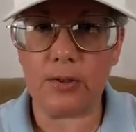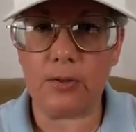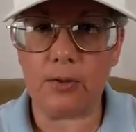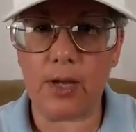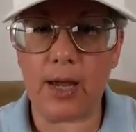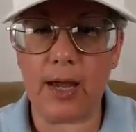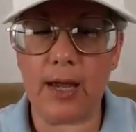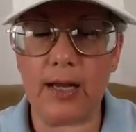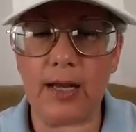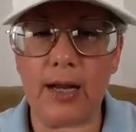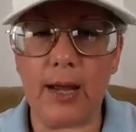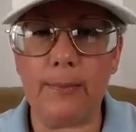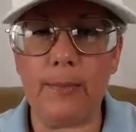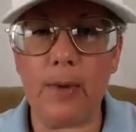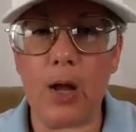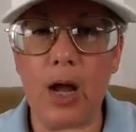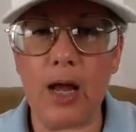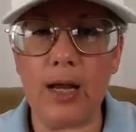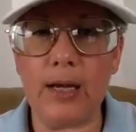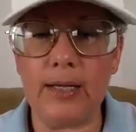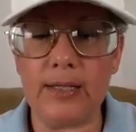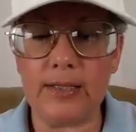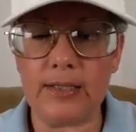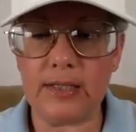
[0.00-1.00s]
Okay, and I'm
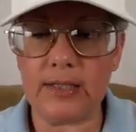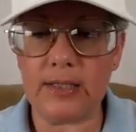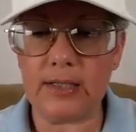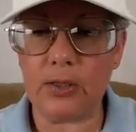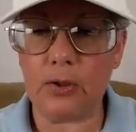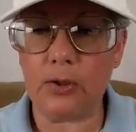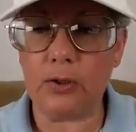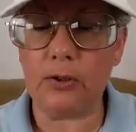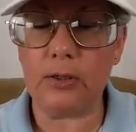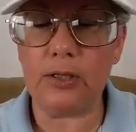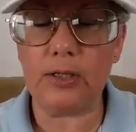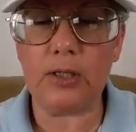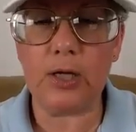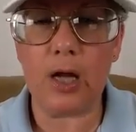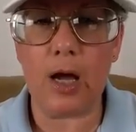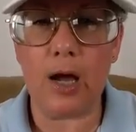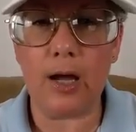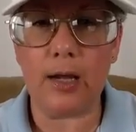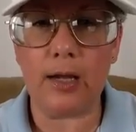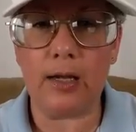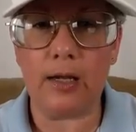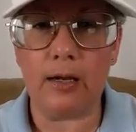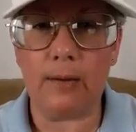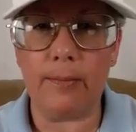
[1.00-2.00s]
not necessarily
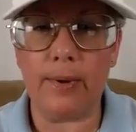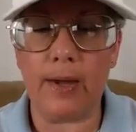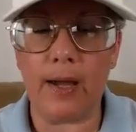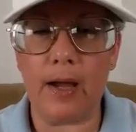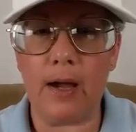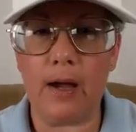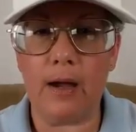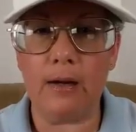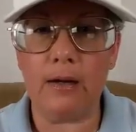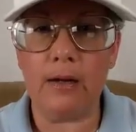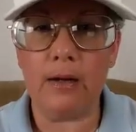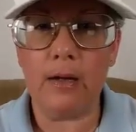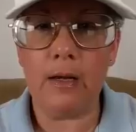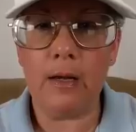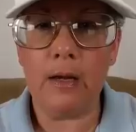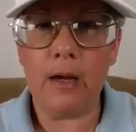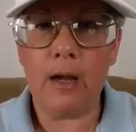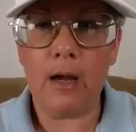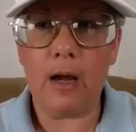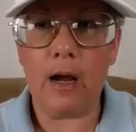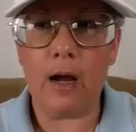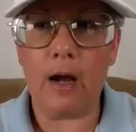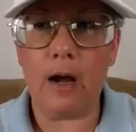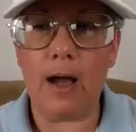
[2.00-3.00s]
talking about
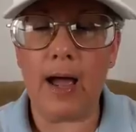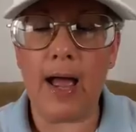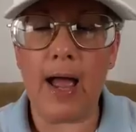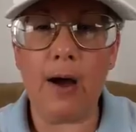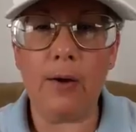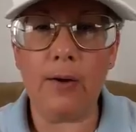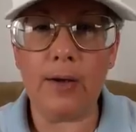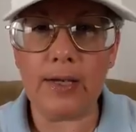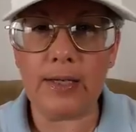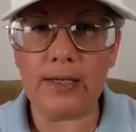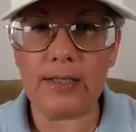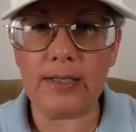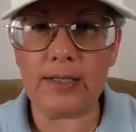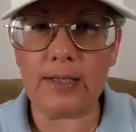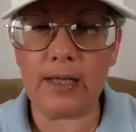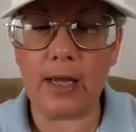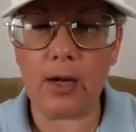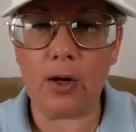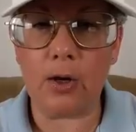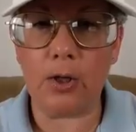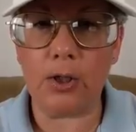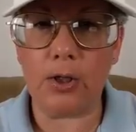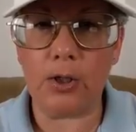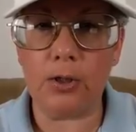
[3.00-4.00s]
how easy they
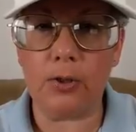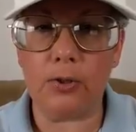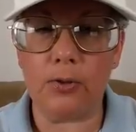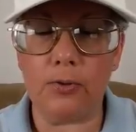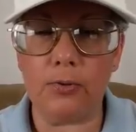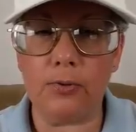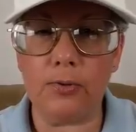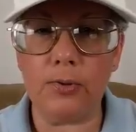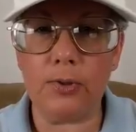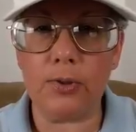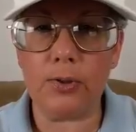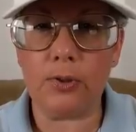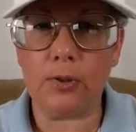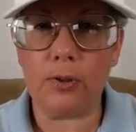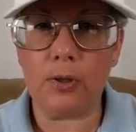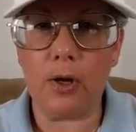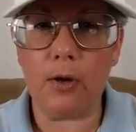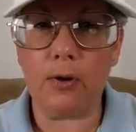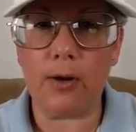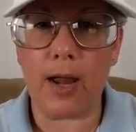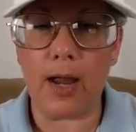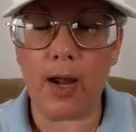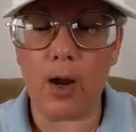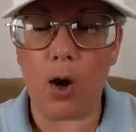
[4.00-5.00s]
are to use.
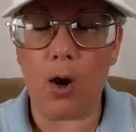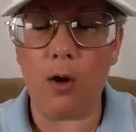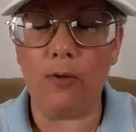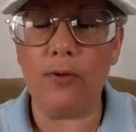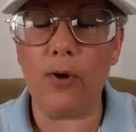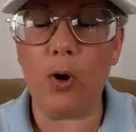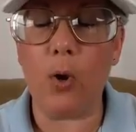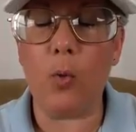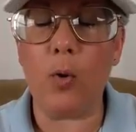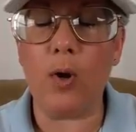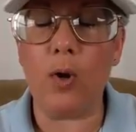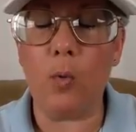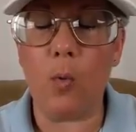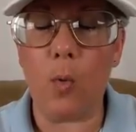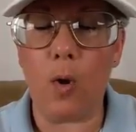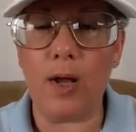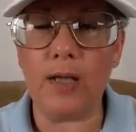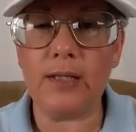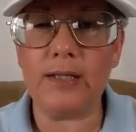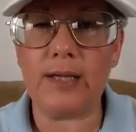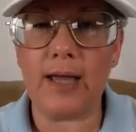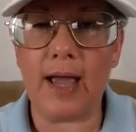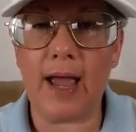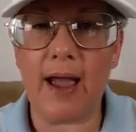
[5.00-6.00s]
Okay, although we
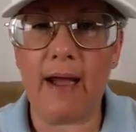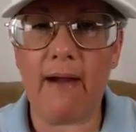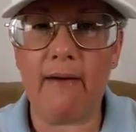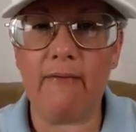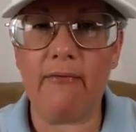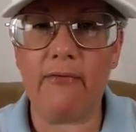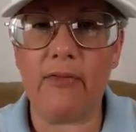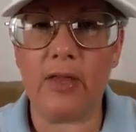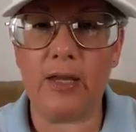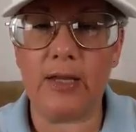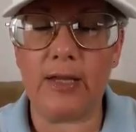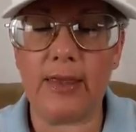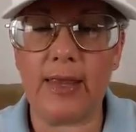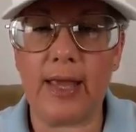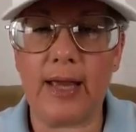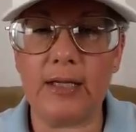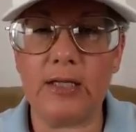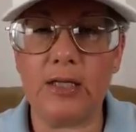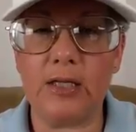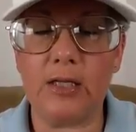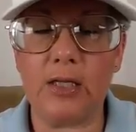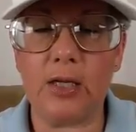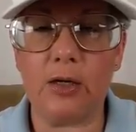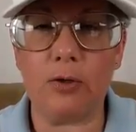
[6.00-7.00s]
want to have that
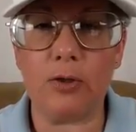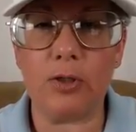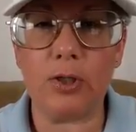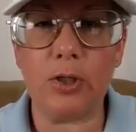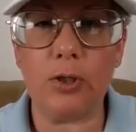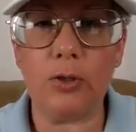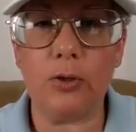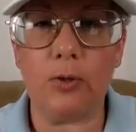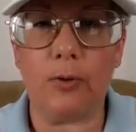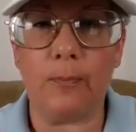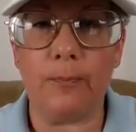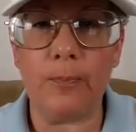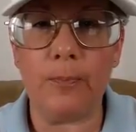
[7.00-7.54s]
detail too.